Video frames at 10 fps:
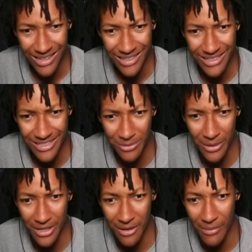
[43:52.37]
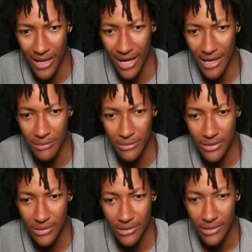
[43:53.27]
This one of them
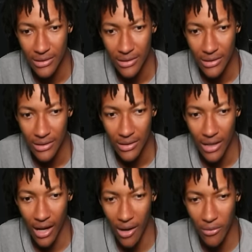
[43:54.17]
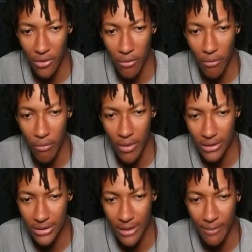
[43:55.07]
games. I don't know
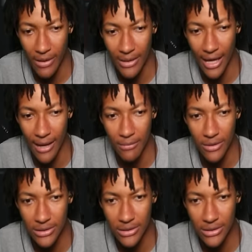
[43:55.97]
what type of game this